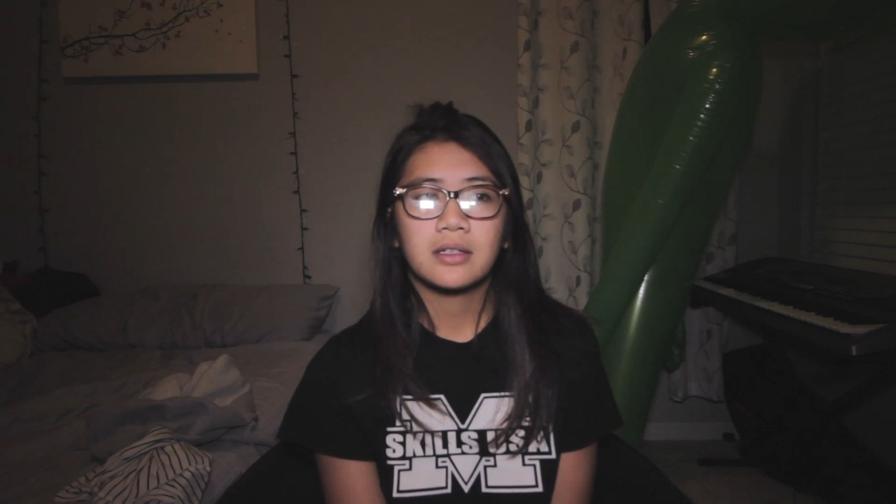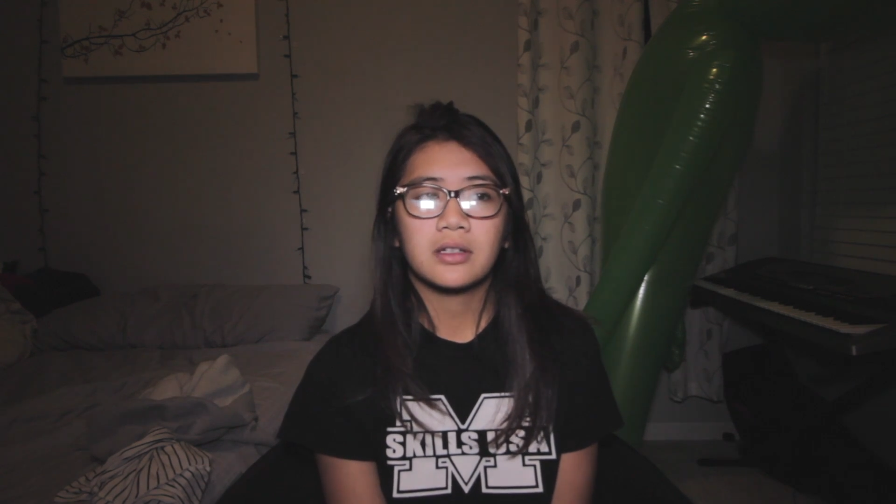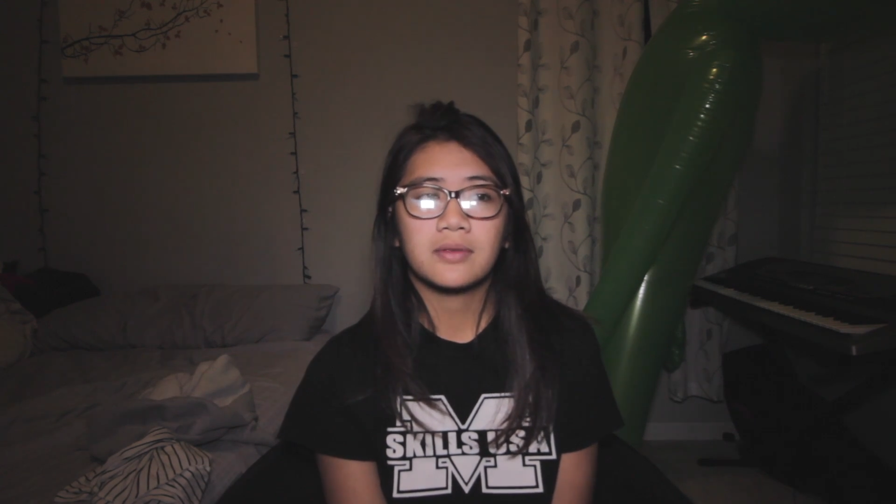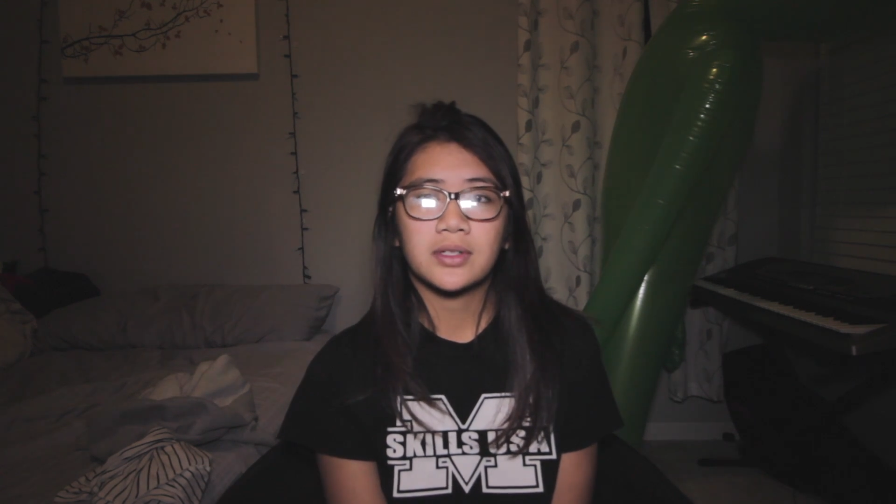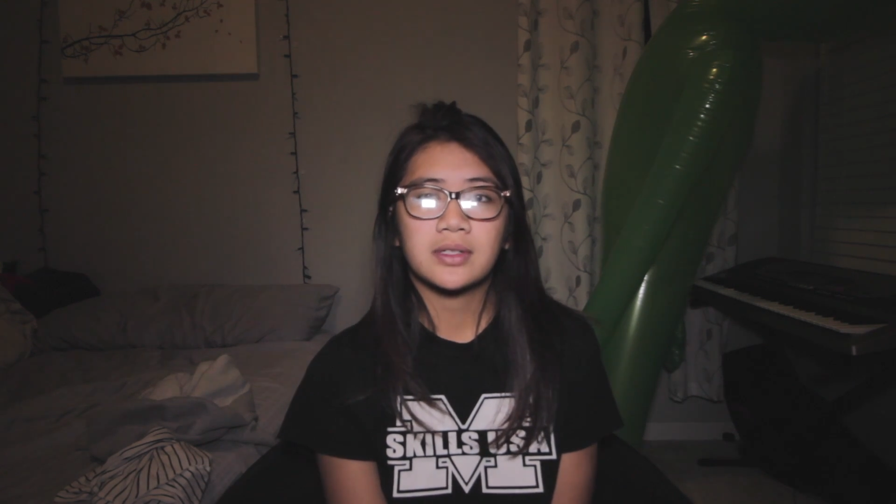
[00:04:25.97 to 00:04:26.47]

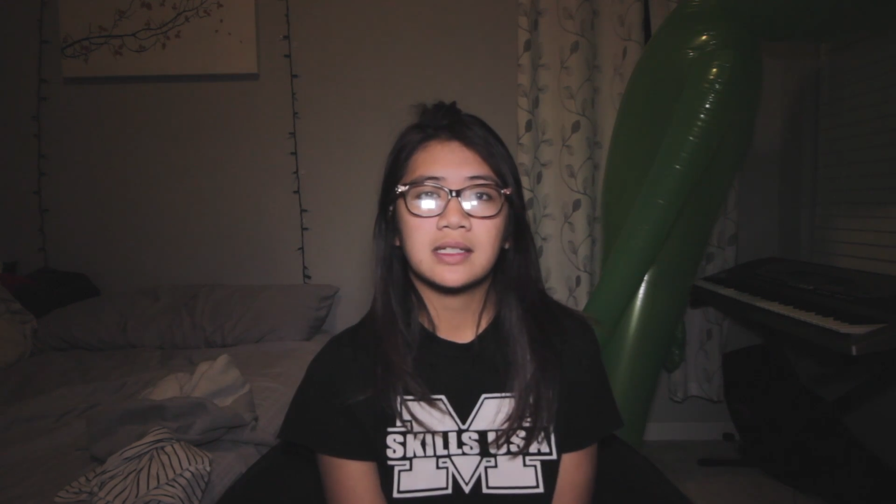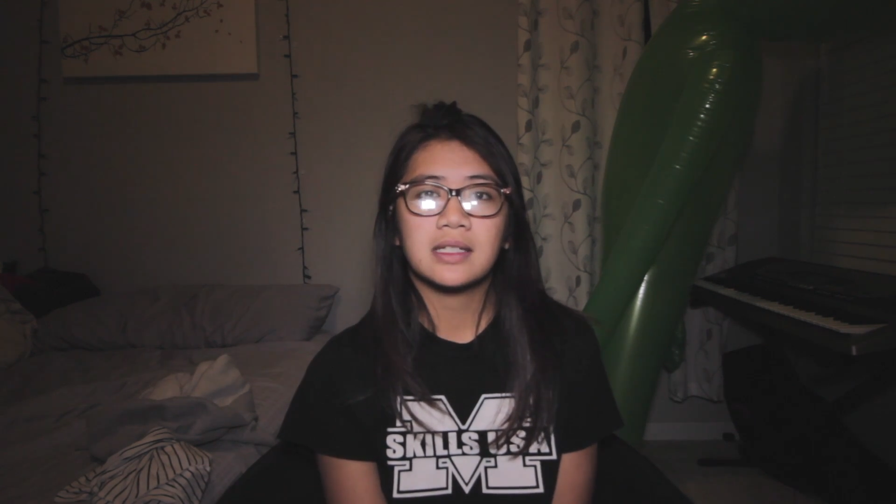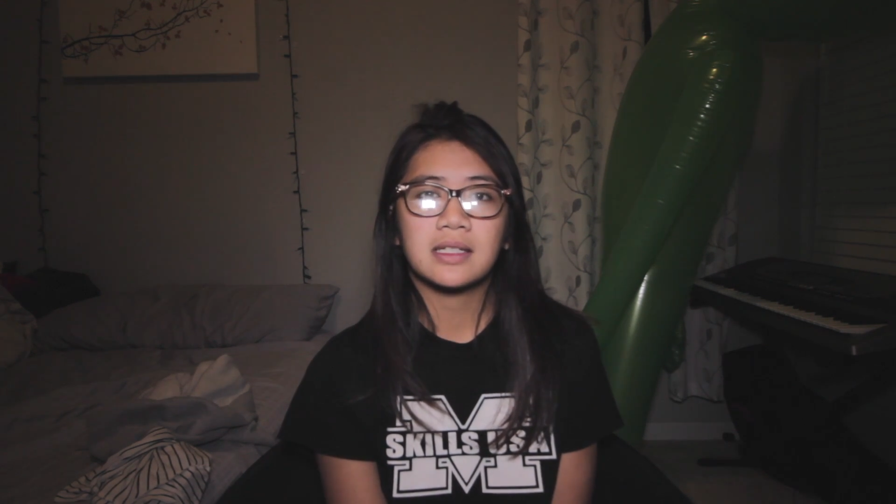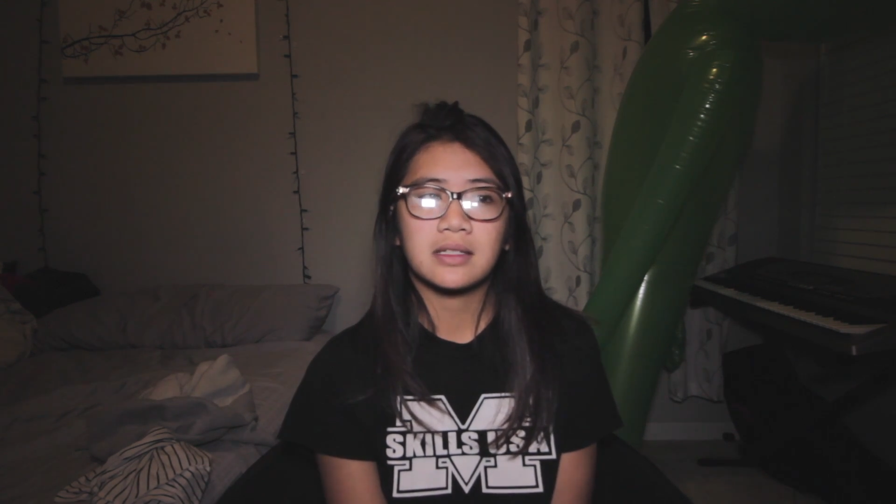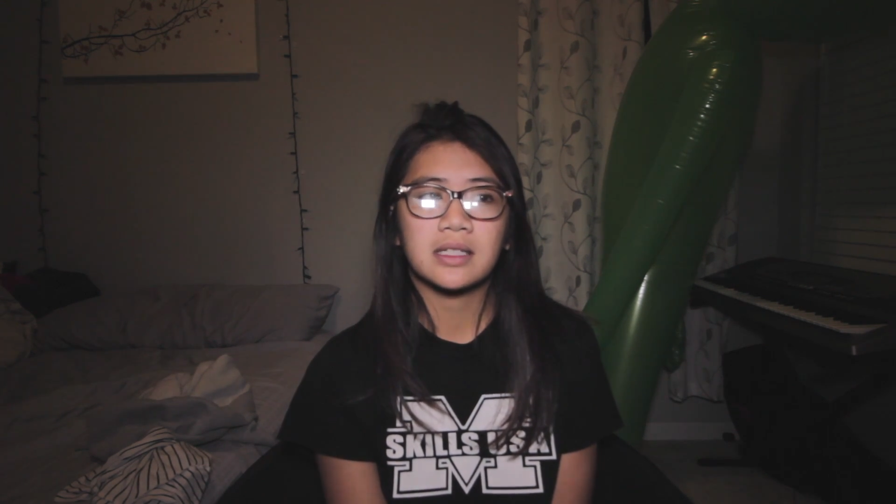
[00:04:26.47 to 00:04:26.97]

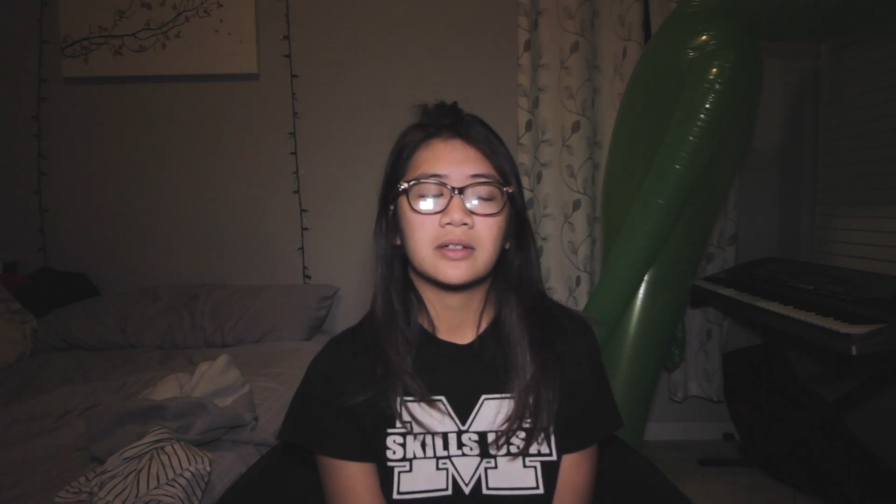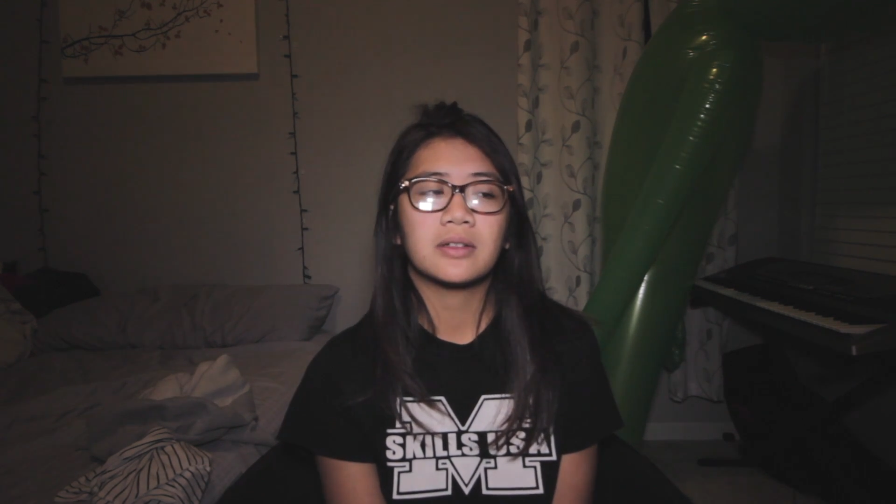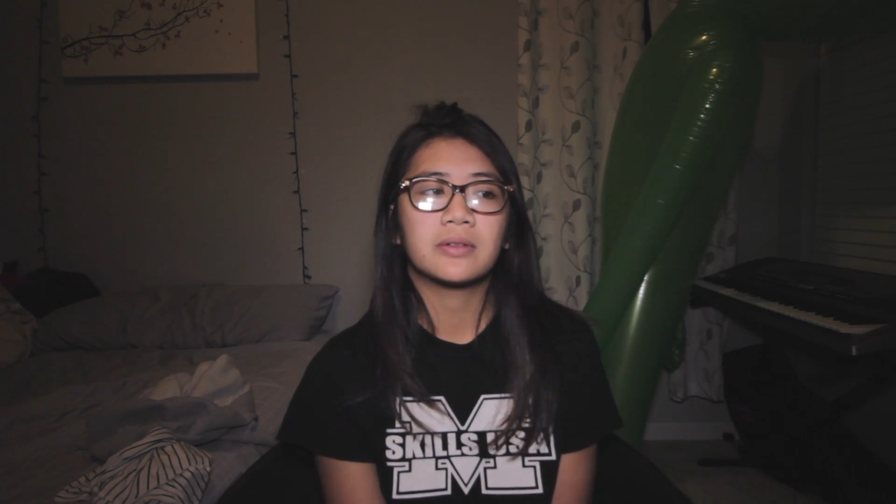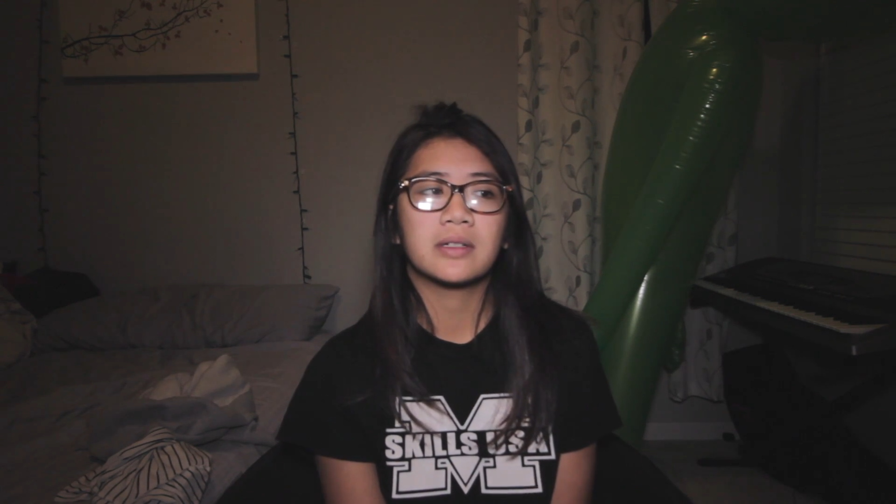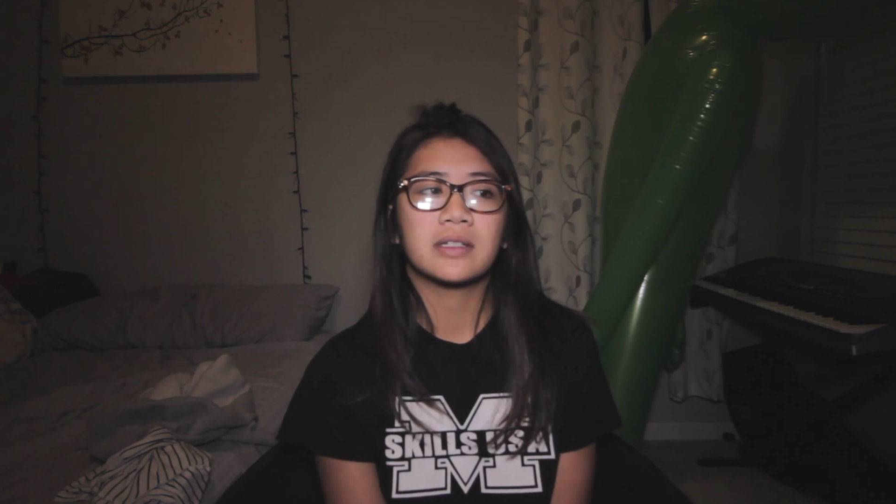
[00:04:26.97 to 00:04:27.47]
University in Sarah
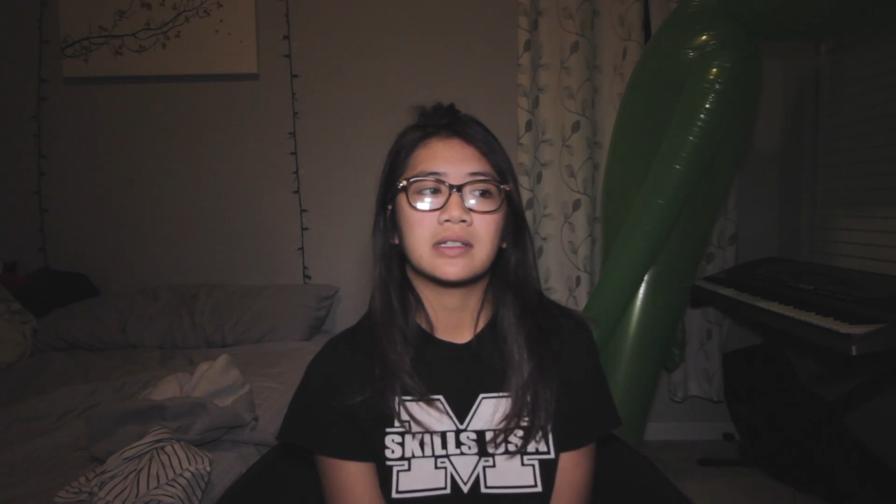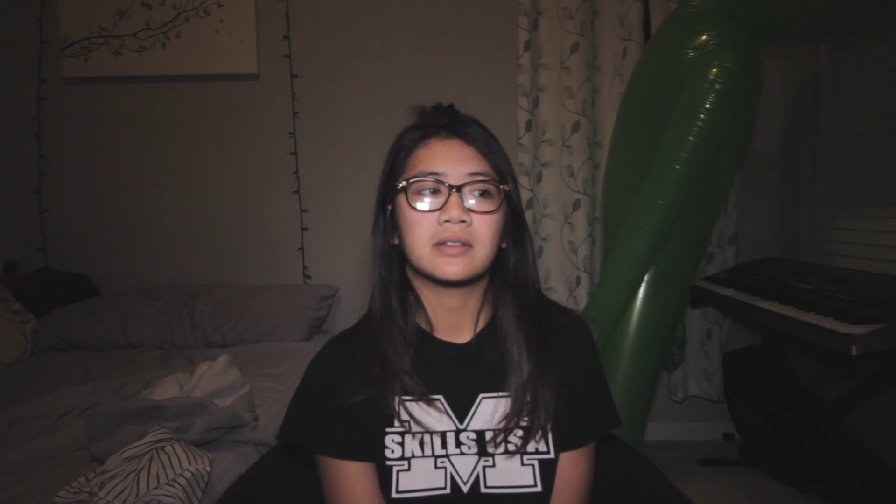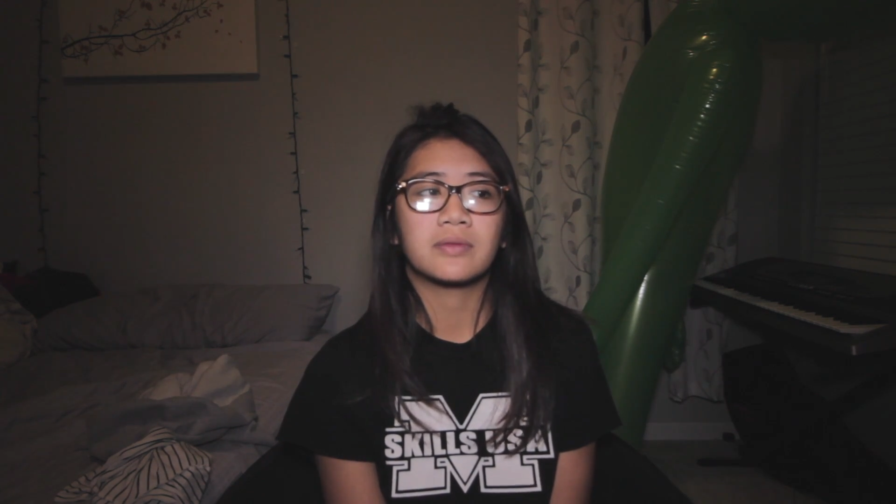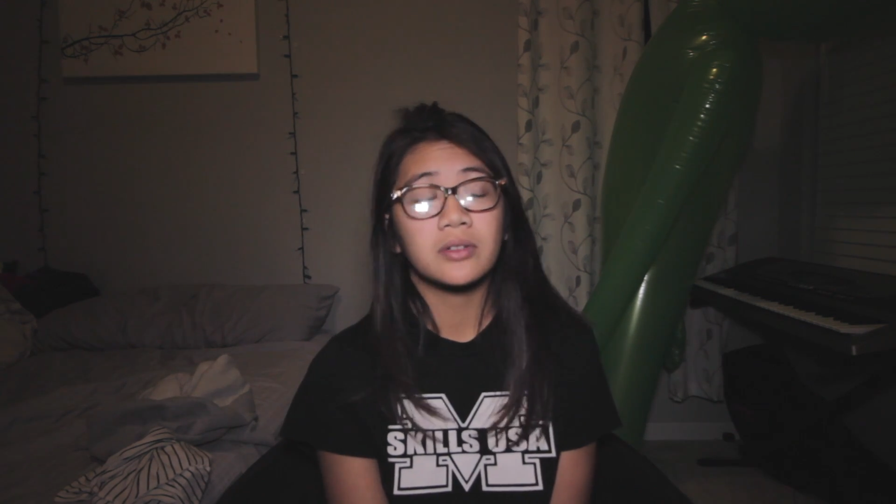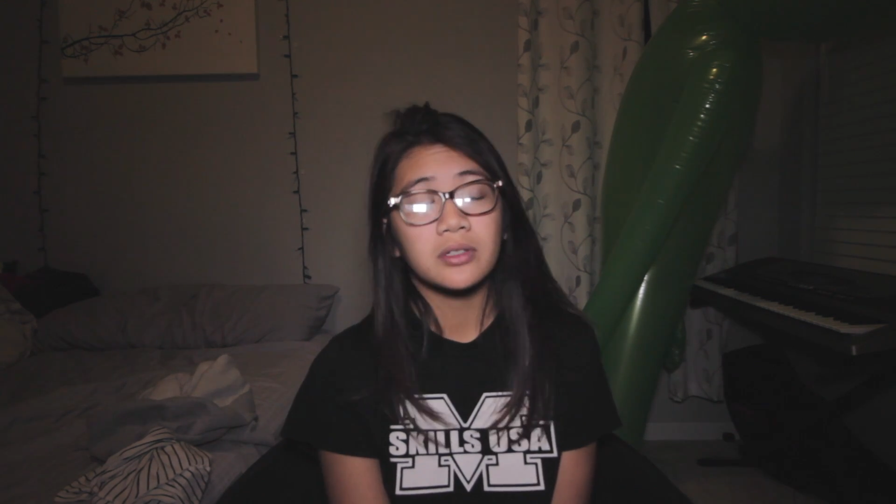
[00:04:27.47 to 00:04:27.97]
Lawrence, and